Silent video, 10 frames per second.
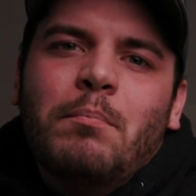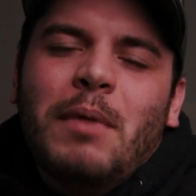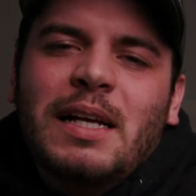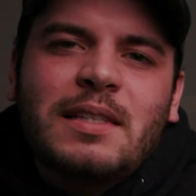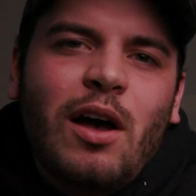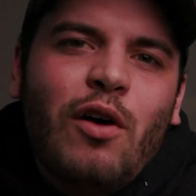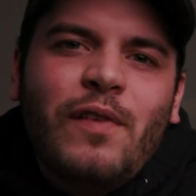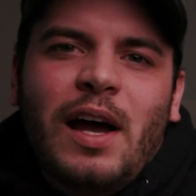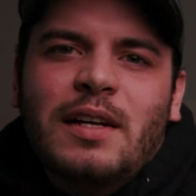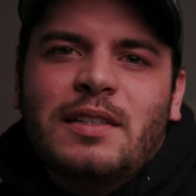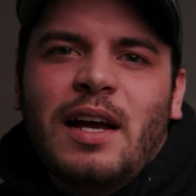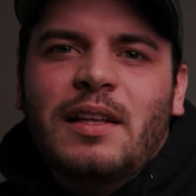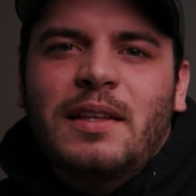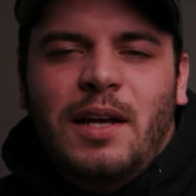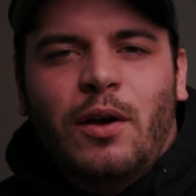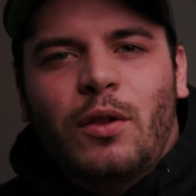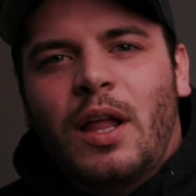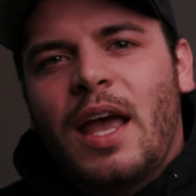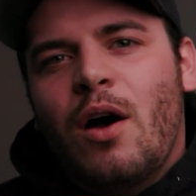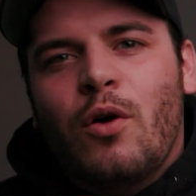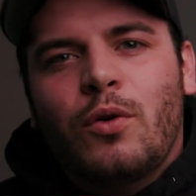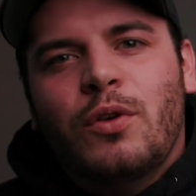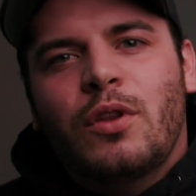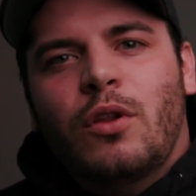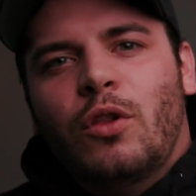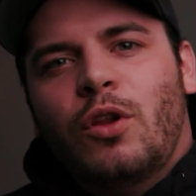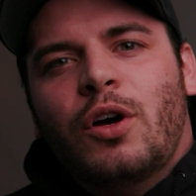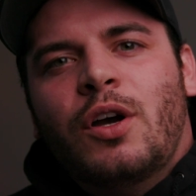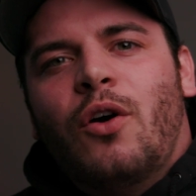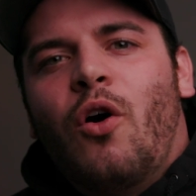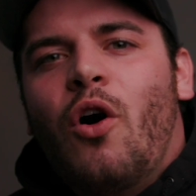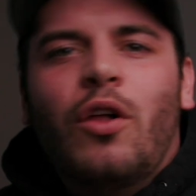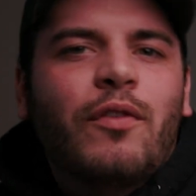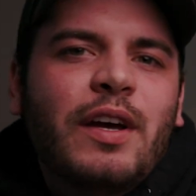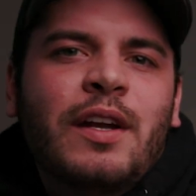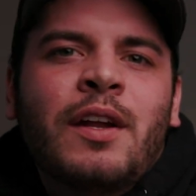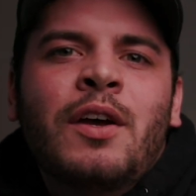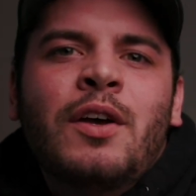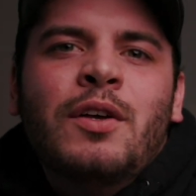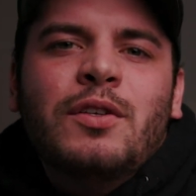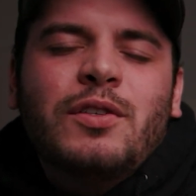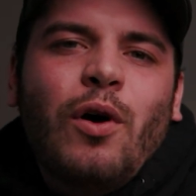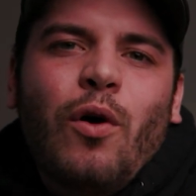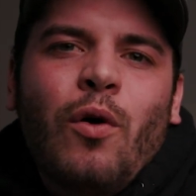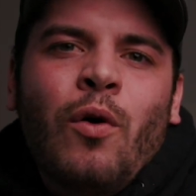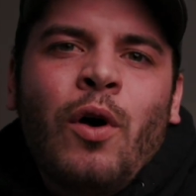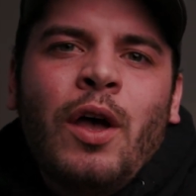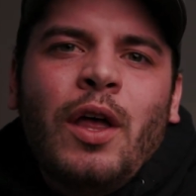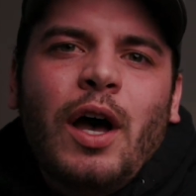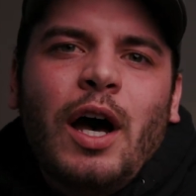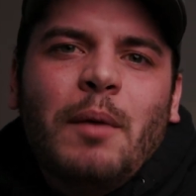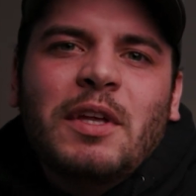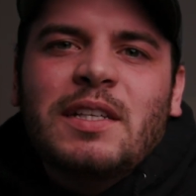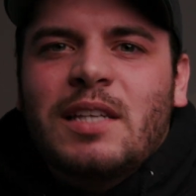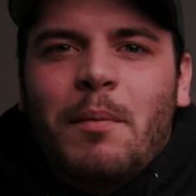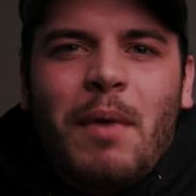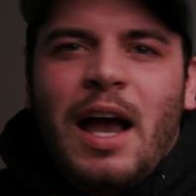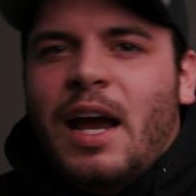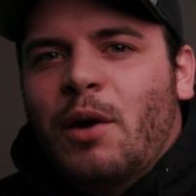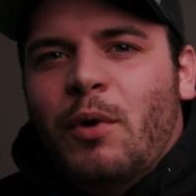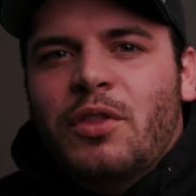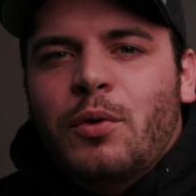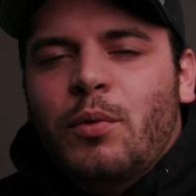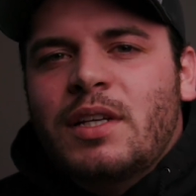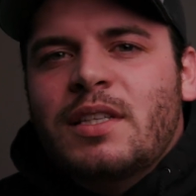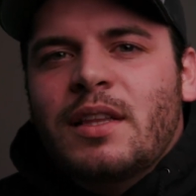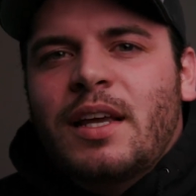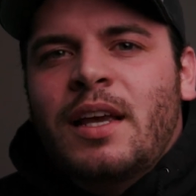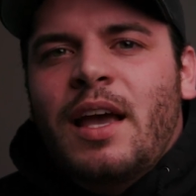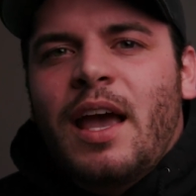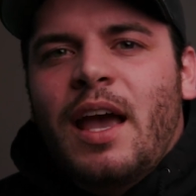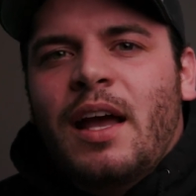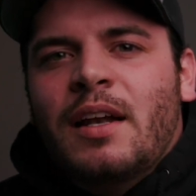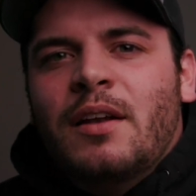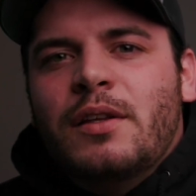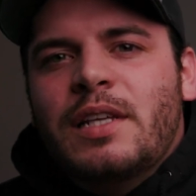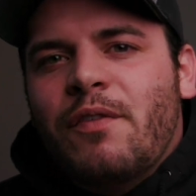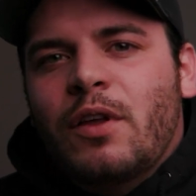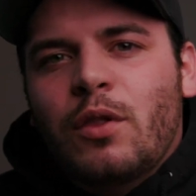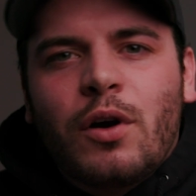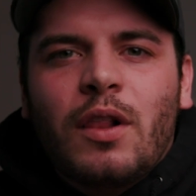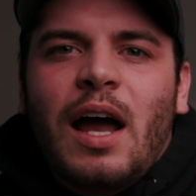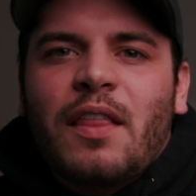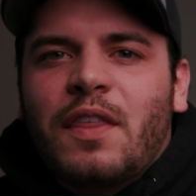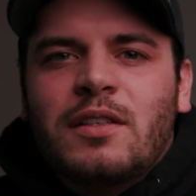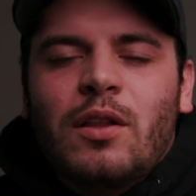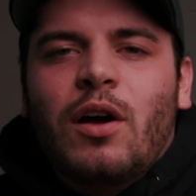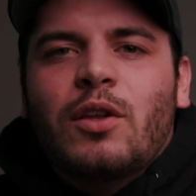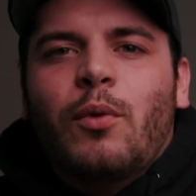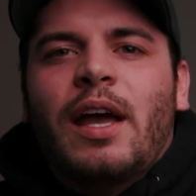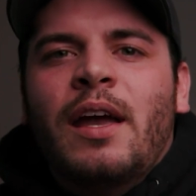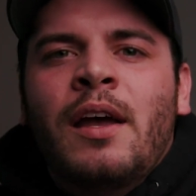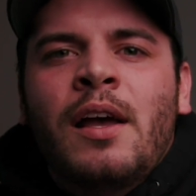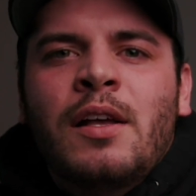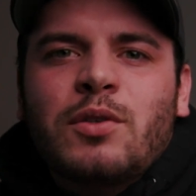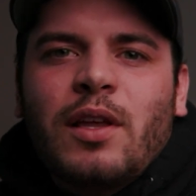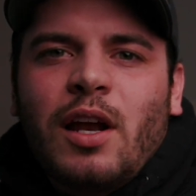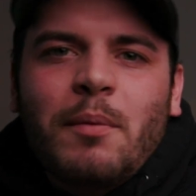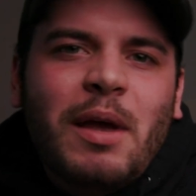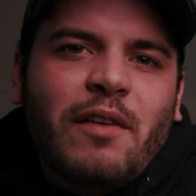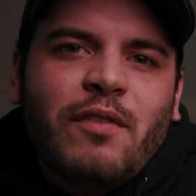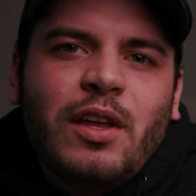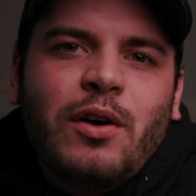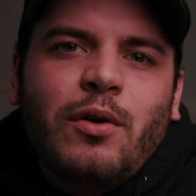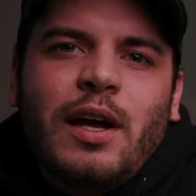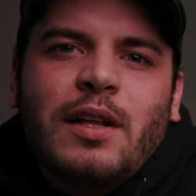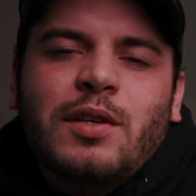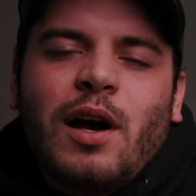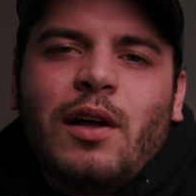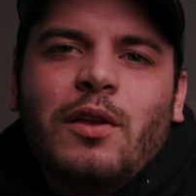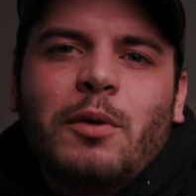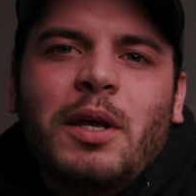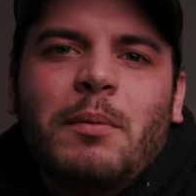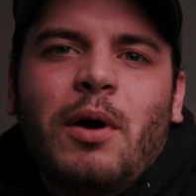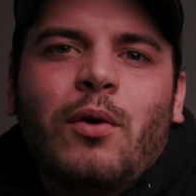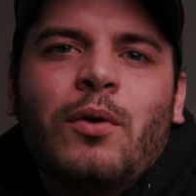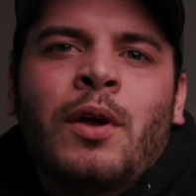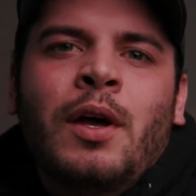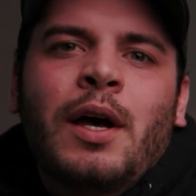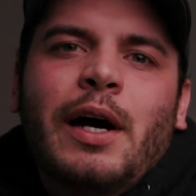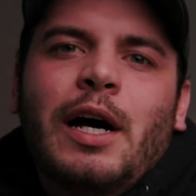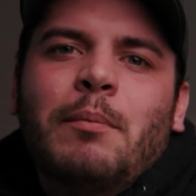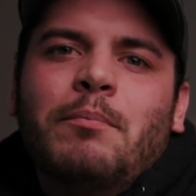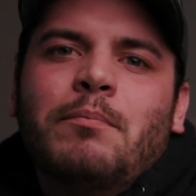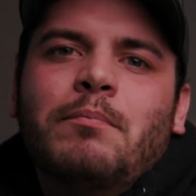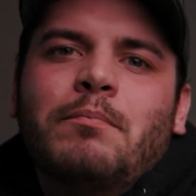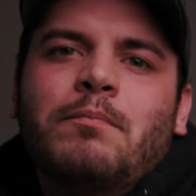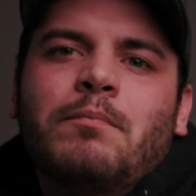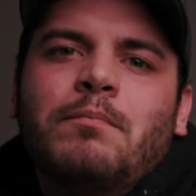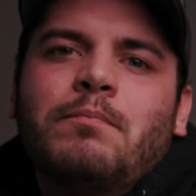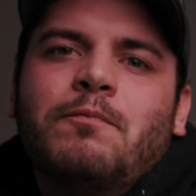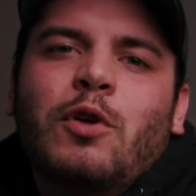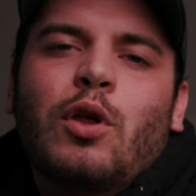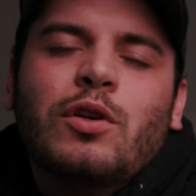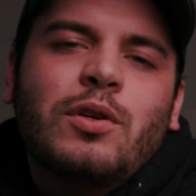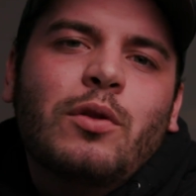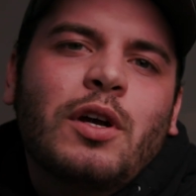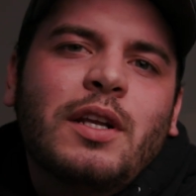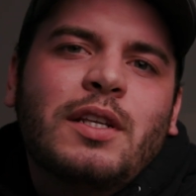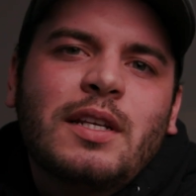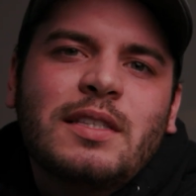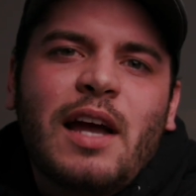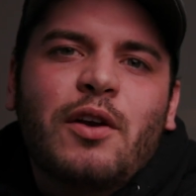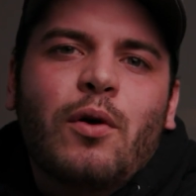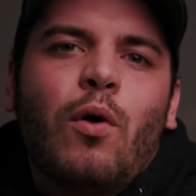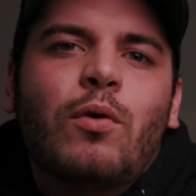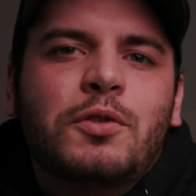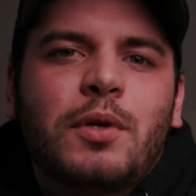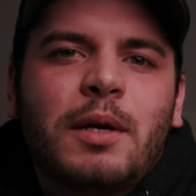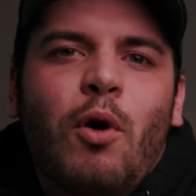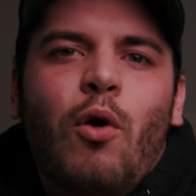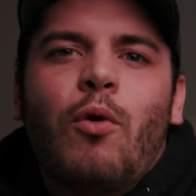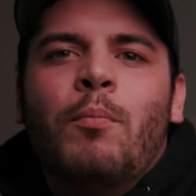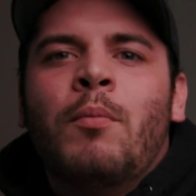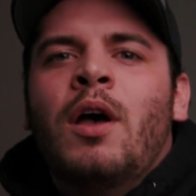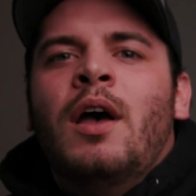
myself. I designed the entire layout, the look, all of it. So this is something I kind of went through recently and definitely learned a lot of things along the way. So I thought I'd make a video and talk a little bit about, for those of you looking to design your own dream home